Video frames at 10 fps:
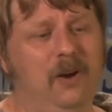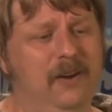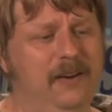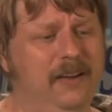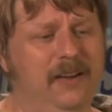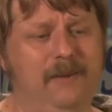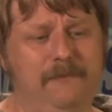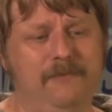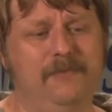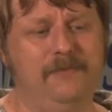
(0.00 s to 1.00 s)
on
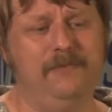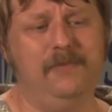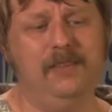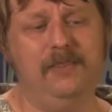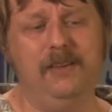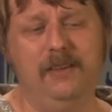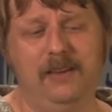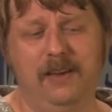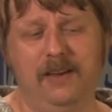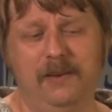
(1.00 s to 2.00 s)

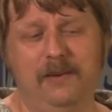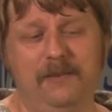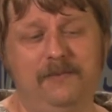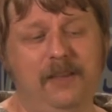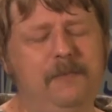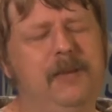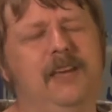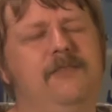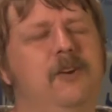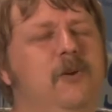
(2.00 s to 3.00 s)
the Flight
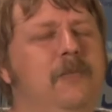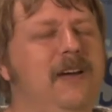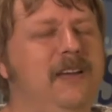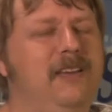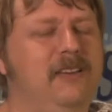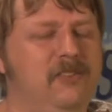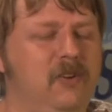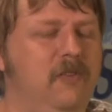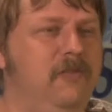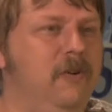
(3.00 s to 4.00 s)
Behavior by
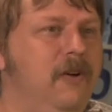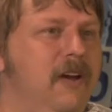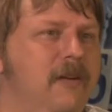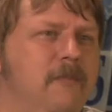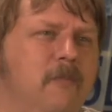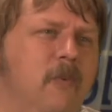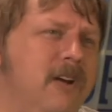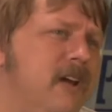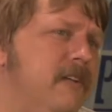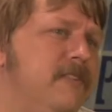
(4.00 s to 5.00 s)
Kingsolver,
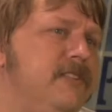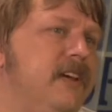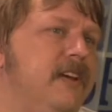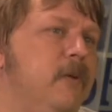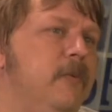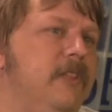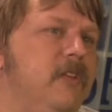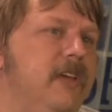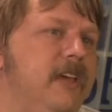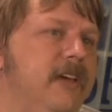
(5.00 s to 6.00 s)
what kind of a setting are we
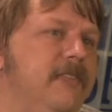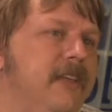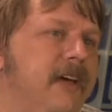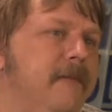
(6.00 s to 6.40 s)
looking at in